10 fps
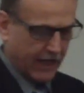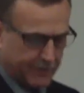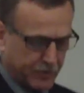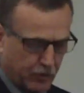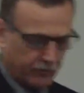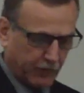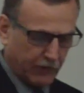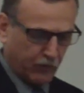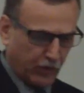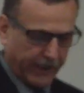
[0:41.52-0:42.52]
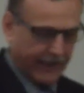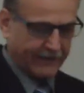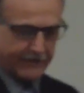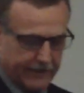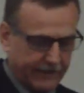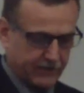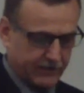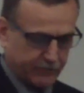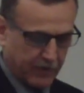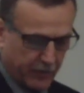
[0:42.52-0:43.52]
lapse of 148
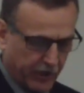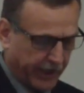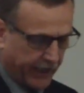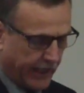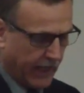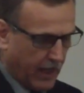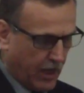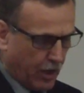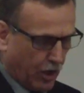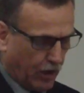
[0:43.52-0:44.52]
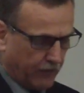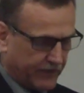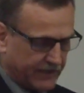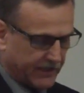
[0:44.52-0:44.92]
years memory of the